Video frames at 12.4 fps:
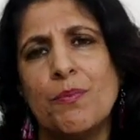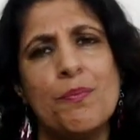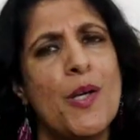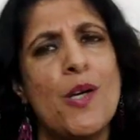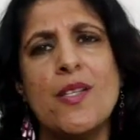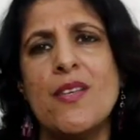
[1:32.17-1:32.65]

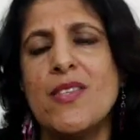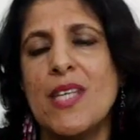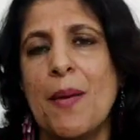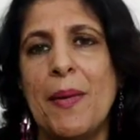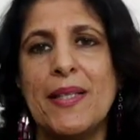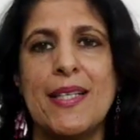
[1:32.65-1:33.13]
because of
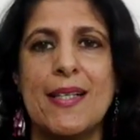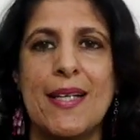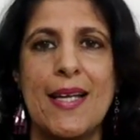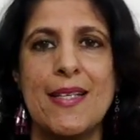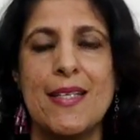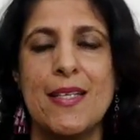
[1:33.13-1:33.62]
some other
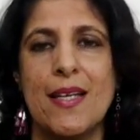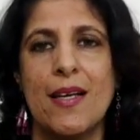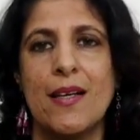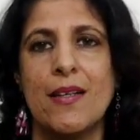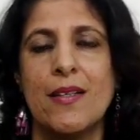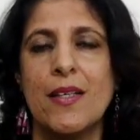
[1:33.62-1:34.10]

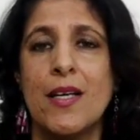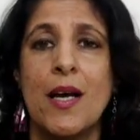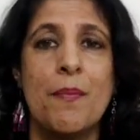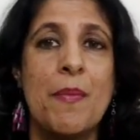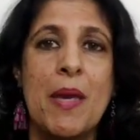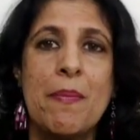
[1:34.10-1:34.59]
criteria.
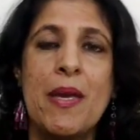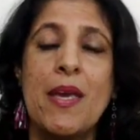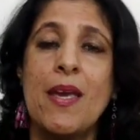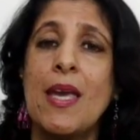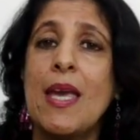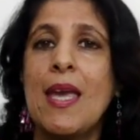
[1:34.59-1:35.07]

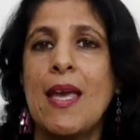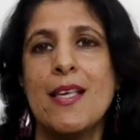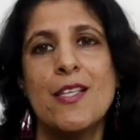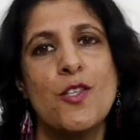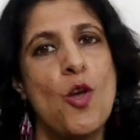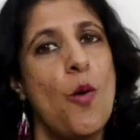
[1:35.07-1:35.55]
Maybe he
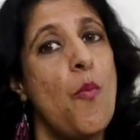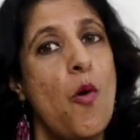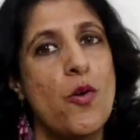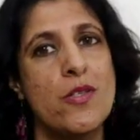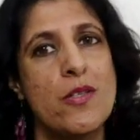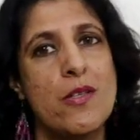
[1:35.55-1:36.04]
is your
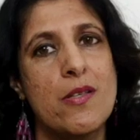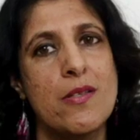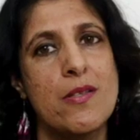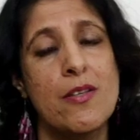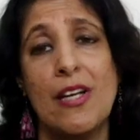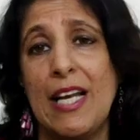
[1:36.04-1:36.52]

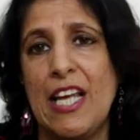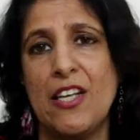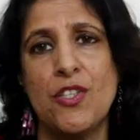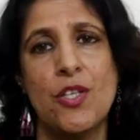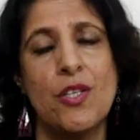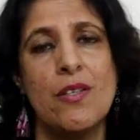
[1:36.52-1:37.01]
boss's
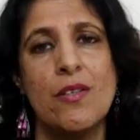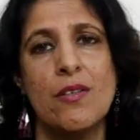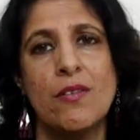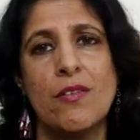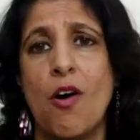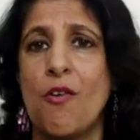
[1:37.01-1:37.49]
relation
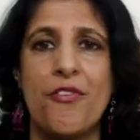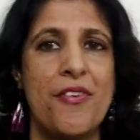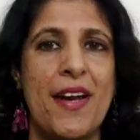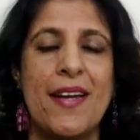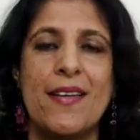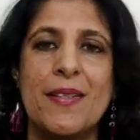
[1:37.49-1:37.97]
or
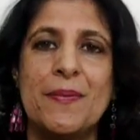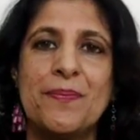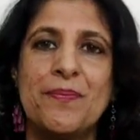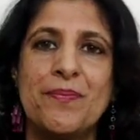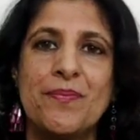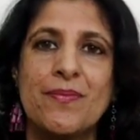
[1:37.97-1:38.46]
friend.
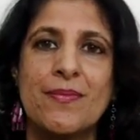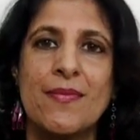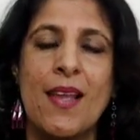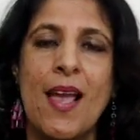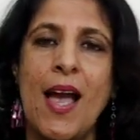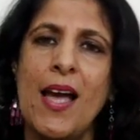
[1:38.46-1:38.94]

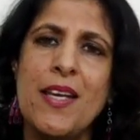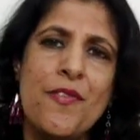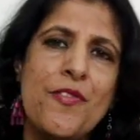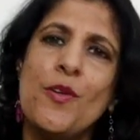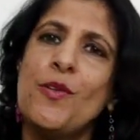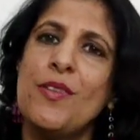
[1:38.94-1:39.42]
And
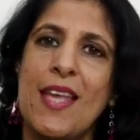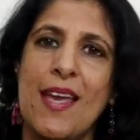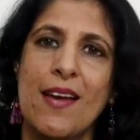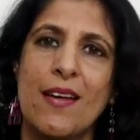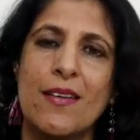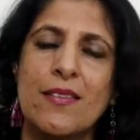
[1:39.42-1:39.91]
if you
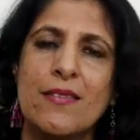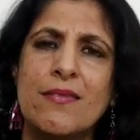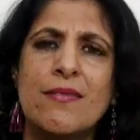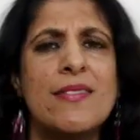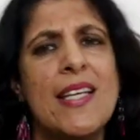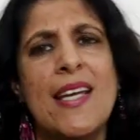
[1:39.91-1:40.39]
think,
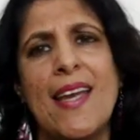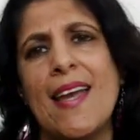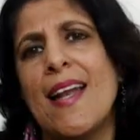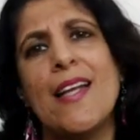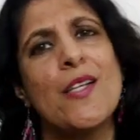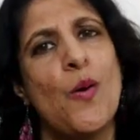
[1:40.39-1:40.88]
okay,
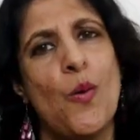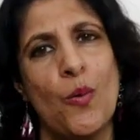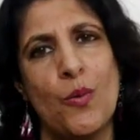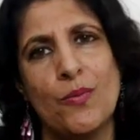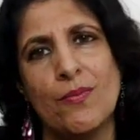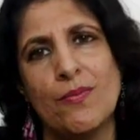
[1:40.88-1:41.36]
let
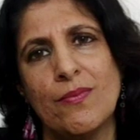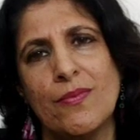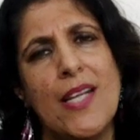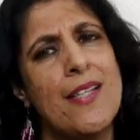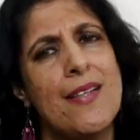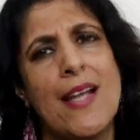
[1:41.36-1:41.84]

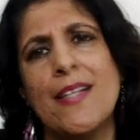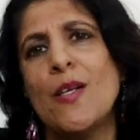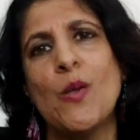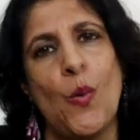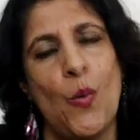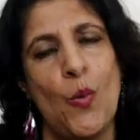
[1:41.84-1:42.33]

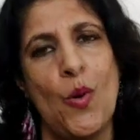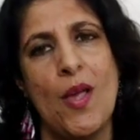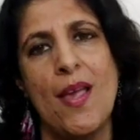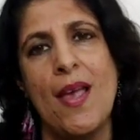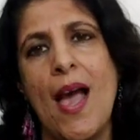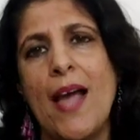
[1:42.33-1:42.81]
it go,
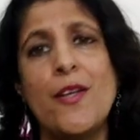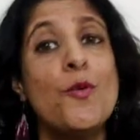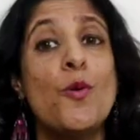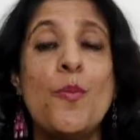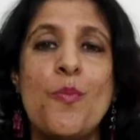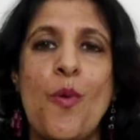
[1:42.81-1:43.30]
and you
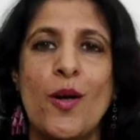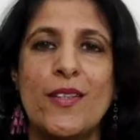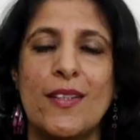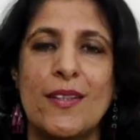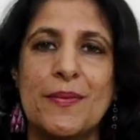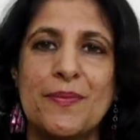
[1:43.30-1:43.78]
don't
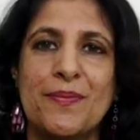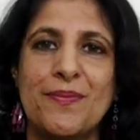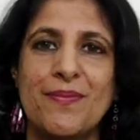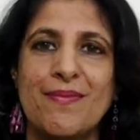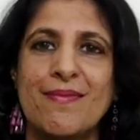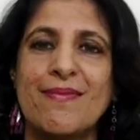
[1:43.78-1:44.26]
bother,
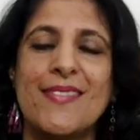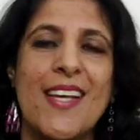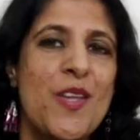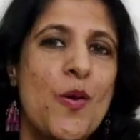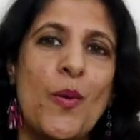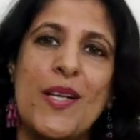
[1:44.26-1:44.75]

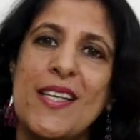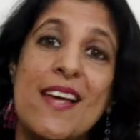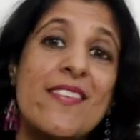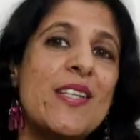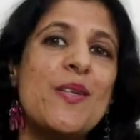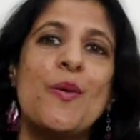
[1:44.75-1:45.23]
then you will
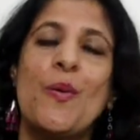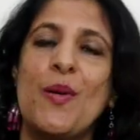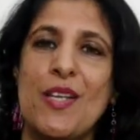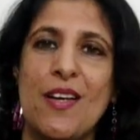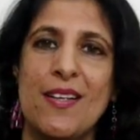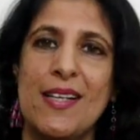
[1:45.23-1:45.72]
never grow
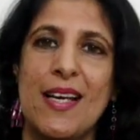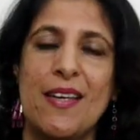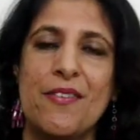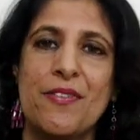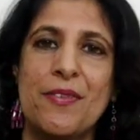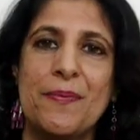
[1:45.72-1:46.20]
in your
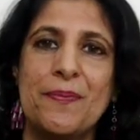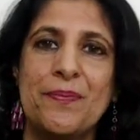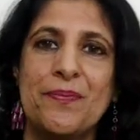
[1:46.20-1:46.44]
life.